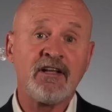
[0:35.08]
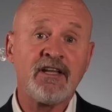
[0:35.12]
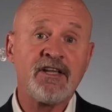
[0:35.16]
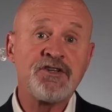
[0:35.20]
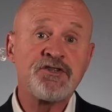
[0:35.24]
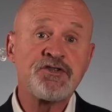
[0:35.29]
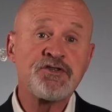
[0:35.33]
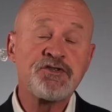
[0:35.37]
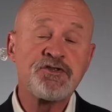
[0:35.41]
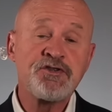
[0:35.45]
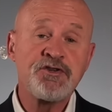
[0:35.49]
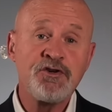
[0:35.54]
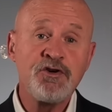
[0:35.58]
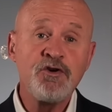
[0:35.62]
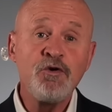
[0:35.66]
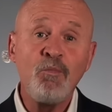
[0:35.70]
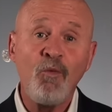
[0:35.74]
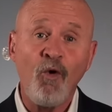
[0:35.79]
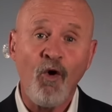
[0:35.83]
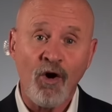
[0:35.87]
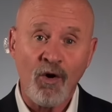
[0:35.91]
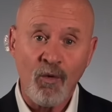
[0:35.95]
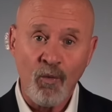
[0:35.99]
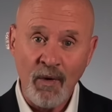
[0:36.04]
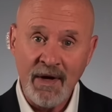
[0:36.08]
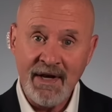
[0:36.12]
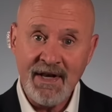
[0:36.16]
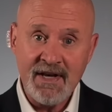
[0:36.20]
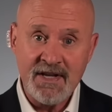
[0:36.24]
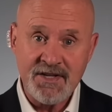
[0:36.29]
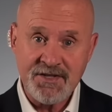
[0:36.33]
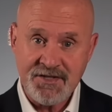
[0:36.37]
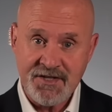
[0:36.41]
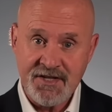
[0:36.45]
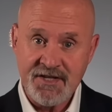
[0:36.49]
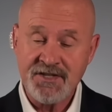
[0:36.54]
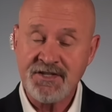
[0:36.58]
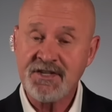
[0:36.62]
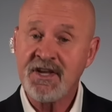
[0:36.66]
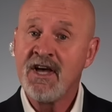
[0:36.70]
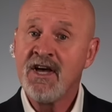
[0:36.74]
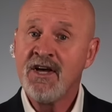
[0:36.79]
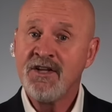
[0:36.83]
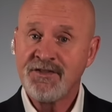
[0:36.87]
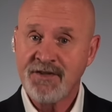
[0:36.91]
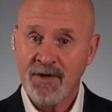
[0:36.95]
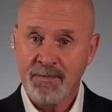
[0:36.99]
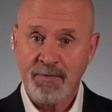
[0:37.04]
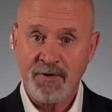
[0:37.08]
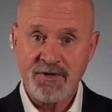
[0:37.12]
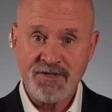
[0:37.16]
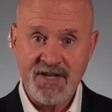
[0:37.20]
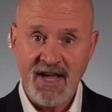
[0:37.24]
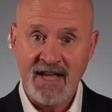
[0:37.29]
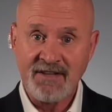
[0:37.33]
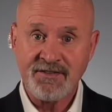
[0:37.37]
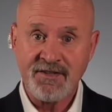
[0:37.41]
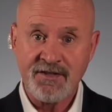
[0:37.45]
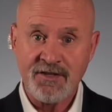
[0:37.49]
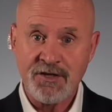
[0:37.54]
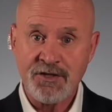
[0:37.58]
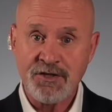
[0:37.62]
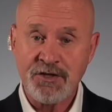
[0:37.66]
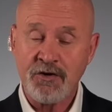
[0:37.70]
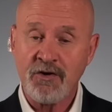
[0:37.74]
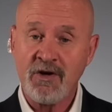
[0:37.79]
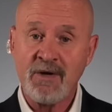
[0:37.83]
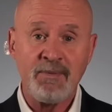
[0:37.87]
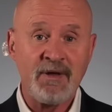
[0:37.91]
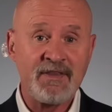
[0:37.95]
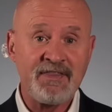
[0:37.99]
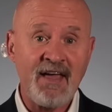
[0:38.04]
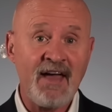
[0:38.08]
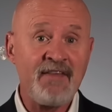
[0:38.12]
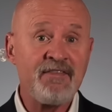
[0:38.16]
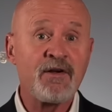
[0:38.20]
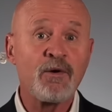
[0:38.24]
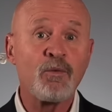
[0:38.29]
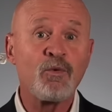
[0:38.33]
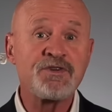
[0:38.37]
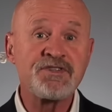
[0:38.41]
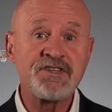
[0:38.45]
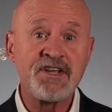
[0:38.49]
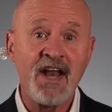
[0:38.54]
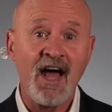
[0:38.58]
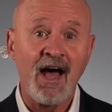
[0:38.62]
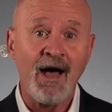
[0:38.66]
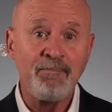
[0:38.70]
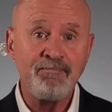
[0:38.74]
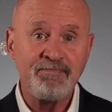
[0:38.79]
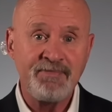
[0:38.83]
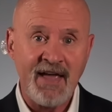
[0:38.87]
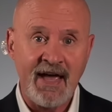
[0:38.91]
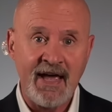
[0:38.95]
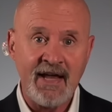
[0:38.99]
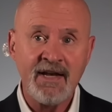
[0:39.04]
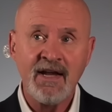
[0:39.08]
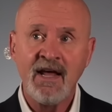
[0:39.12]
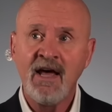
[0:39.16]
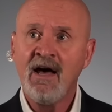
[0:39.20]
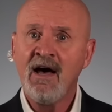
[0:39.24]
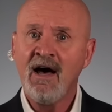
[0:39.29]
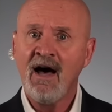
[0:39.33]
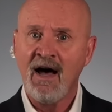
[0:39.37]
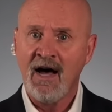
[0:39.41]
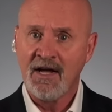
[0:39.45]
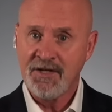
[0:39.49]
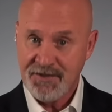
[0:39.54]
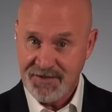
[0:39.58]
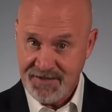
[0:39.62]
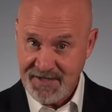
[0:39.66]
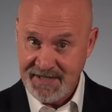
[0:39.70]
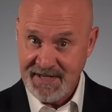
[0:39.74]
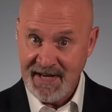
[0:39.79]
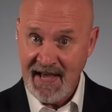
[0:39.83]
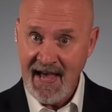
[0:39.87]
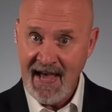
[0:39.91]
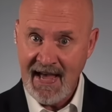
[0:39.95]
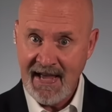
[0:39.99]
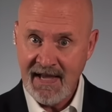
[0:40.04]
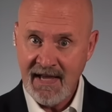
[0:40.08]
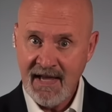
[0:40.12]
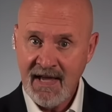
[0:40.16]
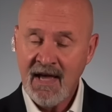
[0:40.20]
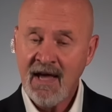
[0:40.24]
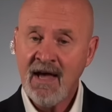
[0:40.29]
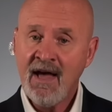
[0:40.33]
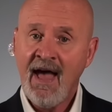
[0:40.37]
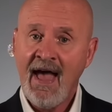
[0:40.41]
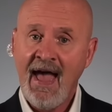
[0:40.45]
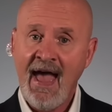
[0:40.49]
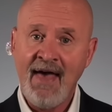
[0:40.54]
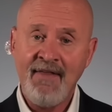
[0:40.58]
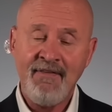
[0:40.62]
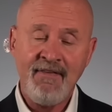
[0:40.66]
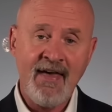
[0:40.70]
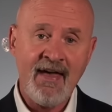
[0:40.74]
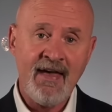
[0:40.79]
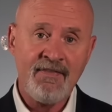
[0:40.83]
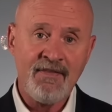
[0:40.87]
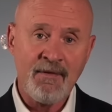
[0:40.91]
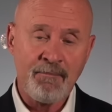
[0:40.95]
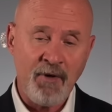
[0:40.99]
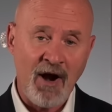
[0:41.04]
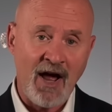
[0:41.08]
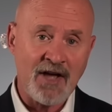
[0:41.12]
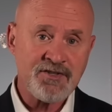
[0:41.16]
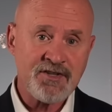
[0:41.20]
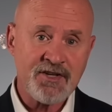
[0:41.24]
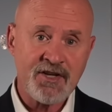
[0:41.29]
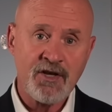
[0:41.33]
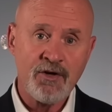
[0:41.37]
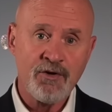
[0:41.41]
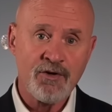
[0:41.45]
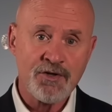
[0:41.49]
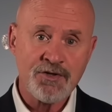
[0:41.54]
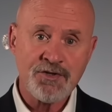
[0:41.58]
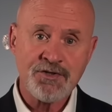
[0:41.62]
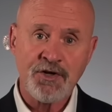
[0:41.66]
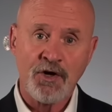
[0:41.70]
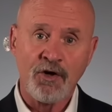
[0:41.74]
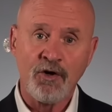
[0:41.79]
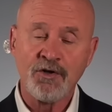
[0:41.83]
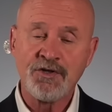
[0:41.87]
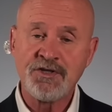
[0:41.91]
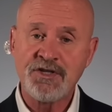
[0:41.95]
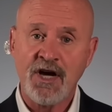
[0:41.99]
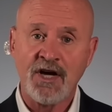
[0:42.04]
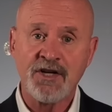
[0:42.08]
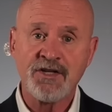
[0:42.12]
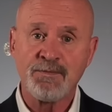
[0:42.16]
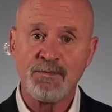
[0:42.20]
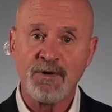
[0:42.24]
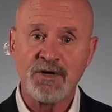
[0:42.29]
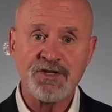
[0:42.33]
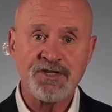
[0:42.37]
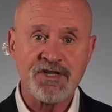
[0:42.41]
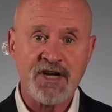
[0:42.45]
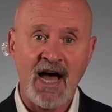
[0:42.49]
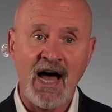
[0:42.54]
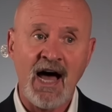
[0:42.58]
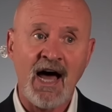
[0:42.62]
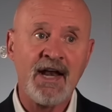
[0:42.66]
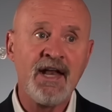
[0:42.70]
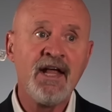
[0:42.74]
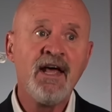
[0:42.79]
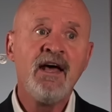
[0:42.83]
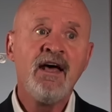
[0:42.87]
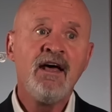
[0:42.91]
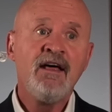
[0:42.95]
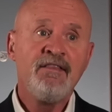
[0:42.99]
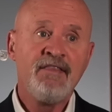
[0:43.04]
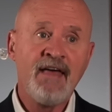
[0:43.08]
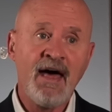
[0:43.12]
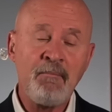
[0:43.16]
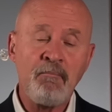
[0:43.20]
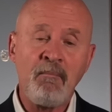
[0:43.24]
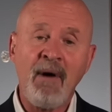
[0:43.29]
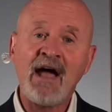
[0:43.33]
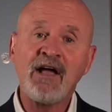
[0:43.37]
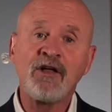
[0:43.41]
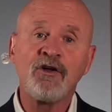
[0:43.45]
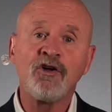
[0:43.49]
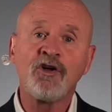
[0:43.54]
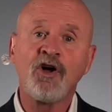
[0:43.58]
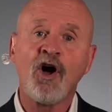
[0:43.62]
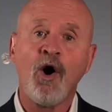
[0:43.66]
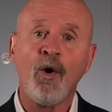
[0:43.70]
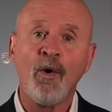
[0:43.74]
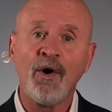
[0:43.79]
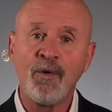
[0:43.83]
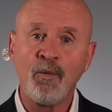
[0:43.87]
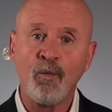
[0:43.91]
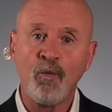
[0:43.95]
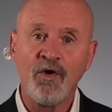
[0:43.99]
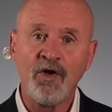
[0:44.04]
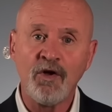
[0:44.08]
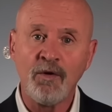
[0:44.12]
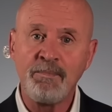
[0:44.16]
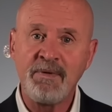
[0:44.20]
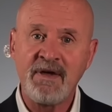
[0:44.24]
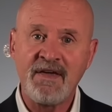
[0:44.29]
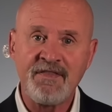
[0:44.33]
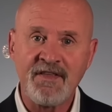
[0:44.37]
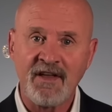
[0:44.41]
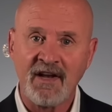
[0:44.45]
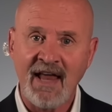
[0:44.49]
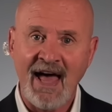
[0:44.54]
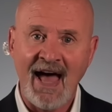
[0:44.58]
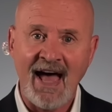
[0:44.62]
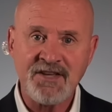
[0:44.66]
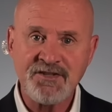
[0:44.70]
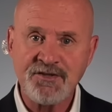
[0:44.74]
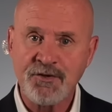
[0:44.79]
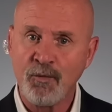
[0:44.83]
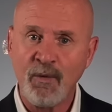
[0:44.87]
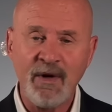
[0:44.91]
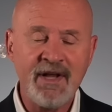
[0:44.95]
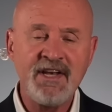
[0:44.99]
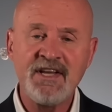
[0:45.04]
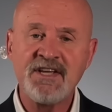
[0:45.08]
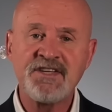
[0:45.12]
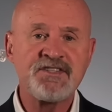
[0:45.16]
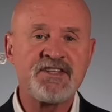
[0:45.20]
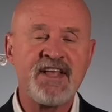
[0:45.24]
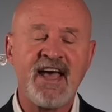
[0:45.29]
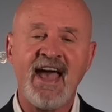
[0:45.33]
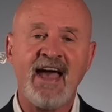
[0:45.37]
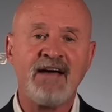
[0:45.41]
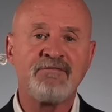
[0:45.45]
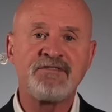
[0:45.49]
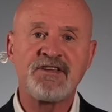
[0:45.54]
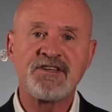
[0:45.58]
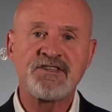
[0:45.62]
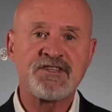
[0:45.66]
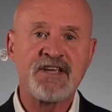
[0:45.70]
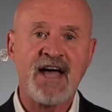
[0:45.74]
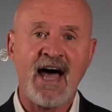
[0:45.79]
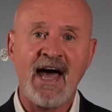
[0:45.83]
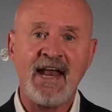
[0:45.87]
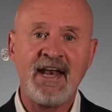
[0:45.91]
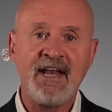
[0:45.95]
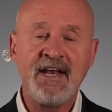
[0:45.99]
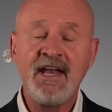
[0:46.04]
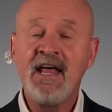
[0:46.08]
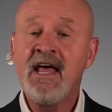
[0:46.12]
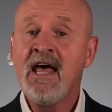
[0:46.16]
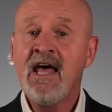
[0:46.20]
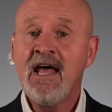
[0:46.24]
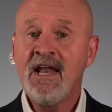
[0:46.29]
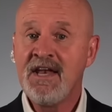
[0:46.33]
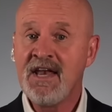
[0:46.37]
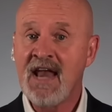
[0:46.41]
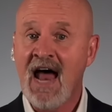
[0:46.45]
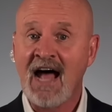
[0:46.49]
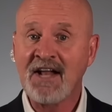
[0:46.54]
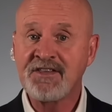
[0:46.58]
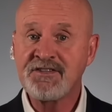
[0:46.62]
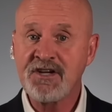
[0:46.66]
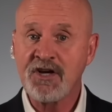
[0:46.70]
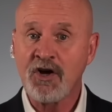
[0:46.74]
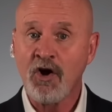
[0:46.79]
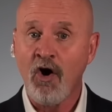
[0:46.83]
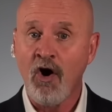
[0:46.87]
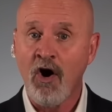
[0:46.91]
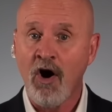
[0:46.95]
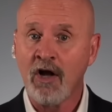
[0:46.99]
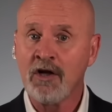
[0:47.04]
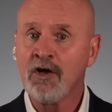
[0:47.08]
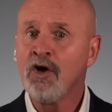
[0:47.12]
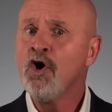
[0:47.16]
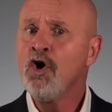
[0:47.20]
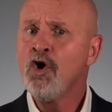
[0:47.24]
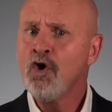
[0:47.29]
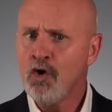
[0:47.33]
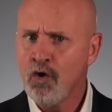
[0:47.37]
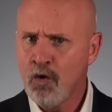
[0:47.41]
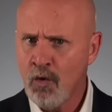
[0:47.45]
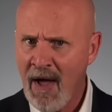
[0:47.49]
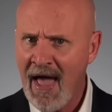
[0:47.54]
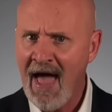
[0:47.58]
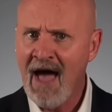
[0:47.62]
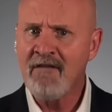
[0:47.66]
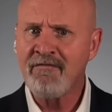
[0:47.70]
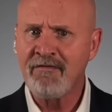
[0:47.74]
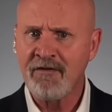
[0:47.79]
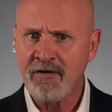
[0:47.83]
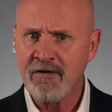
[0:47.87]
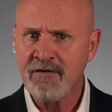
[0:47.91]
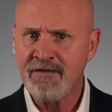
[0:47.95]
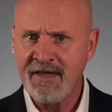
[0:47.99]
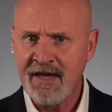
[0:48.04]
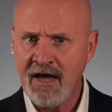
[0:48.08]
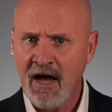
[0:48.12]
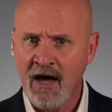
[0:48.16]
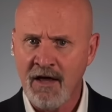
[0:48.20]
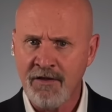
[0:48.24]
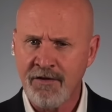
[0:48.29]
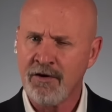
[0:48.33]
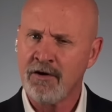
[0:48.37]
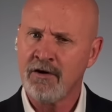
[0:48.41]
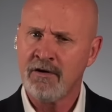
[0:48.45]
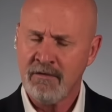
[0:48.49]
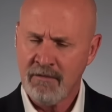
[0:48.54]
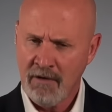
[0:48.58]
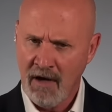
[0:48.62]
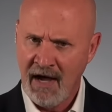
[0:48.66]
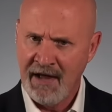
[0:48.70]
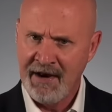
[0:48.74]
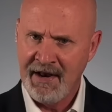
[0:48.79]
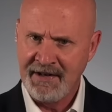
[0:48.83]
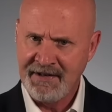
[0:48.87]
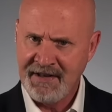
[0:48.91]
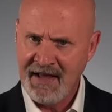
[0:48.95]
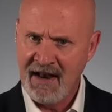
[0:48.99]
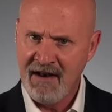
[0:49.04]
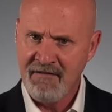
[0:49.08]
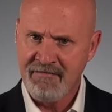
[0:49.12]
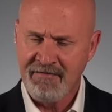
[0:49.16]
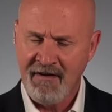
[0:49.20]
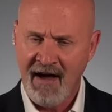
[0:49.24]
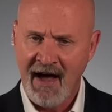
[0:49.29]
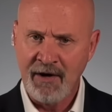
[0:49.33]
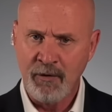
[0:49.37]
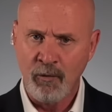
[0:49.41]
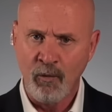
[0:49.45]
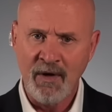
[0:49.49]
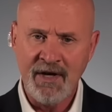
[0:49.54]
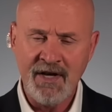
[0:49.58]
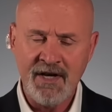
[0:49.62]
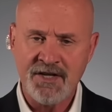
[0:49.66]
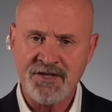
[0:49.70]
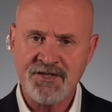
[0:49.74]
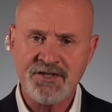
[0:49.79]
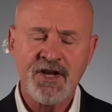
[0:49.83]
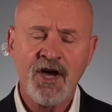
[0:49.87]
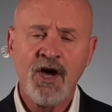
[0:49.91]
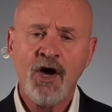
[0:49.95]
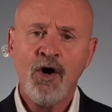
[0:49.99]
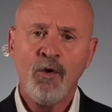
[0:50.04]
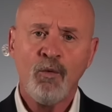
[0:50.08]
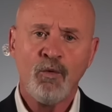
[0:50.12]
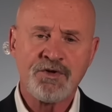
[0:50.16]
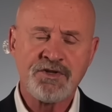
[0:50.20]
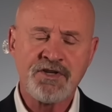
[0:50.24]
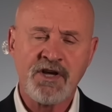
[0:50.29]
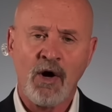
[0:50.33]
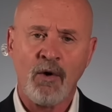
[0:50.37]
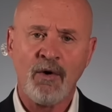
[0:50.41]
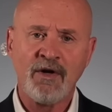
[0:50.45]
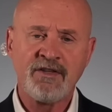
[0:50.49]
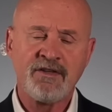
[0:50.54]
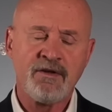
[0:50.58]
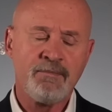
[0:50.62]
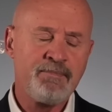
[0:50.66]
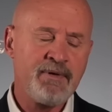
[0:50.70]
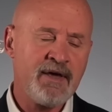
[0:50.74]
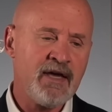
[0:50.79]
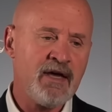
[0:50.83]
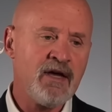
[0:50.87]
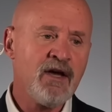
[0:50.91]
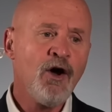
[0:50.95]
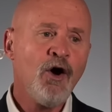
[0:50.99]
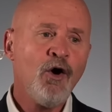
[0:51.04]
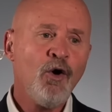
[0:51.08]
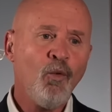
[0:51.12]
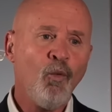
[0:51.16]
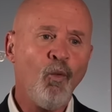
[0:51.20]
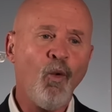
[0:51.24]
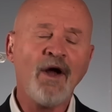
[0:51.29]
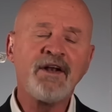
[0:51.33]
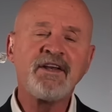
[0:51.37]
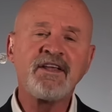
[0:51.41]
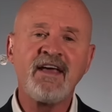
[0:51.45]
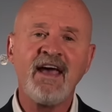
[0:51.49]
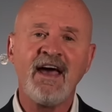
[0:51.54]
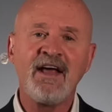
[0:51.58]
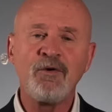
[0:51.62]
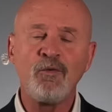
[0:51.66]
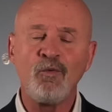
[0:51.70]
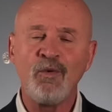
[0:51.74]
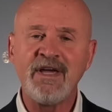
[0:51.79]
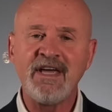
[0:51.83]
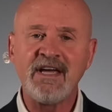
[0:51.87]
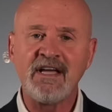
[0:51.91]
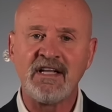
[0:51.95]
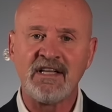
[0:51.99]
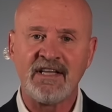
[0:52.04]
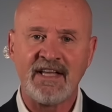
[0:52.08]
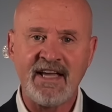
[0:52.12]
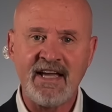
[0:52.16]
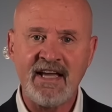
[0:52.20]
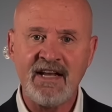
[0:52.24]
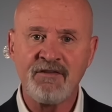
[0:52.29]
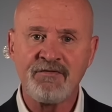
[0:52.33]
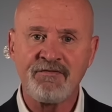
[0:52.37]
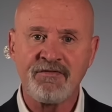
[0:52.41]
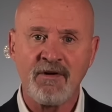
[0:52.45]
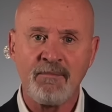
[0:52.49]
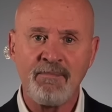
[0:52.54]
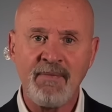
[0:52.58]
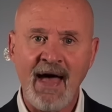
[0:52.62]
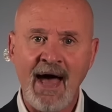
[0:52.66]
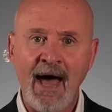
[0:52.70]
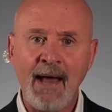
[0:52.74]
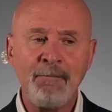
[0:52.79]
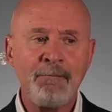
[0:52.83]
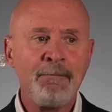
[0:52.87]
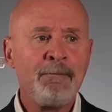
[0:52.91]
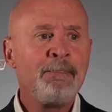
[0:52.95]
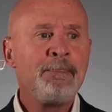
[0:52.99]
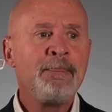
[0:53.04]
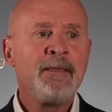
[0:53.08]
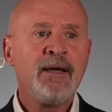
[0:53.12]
least two more witnesses to present to the jury. But then there was an update today, and the prosecutors told Judge Mershon that Michael Cohen will be the last witness. They have decided not to call whoever the other unidentified witness was going to be. What can we glean from that?